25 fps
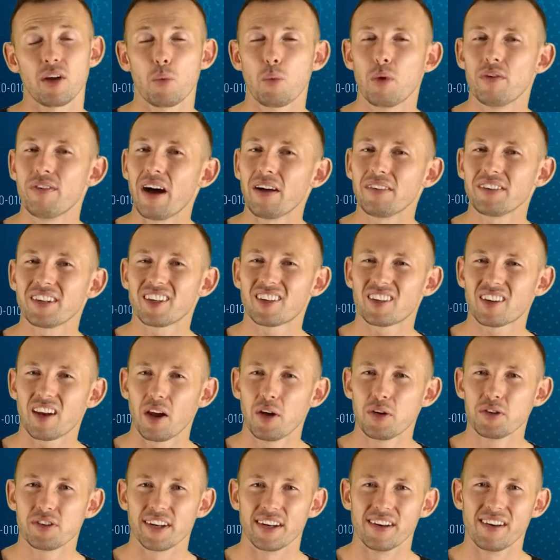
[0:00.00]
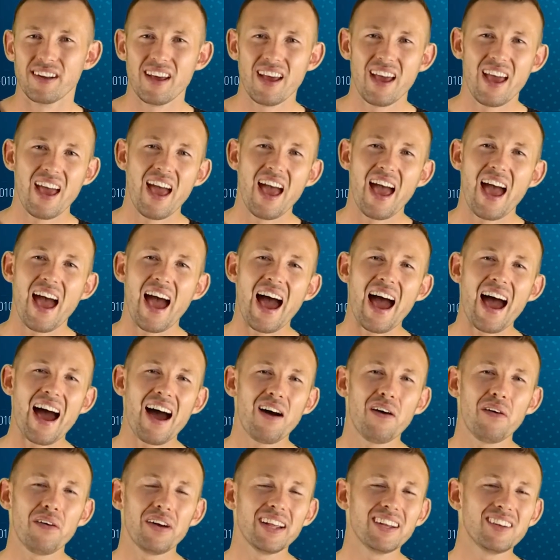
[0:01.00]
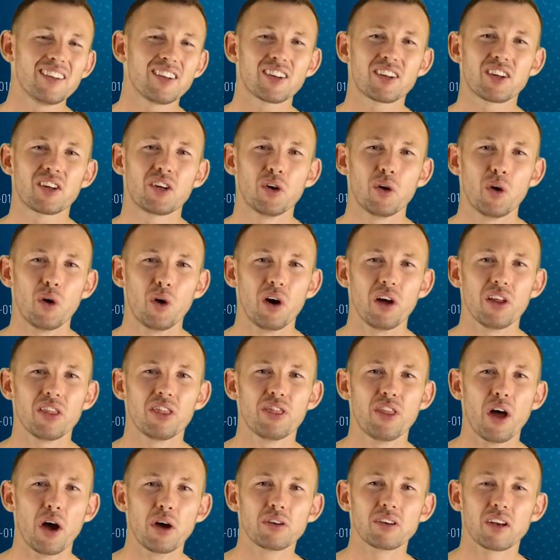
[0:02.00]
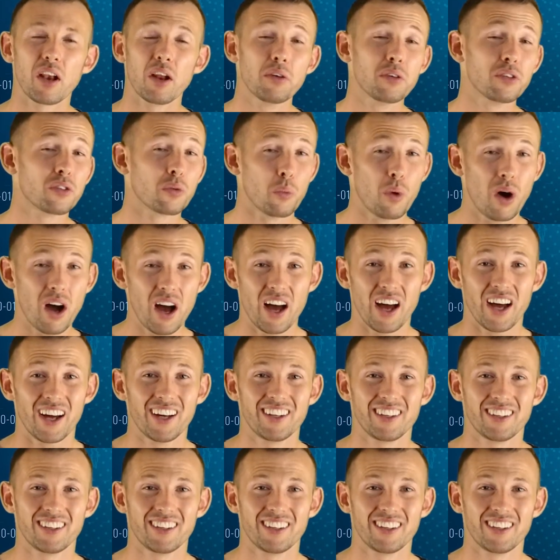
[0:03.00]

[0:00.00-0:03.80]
without disclosing how insecure those loans were.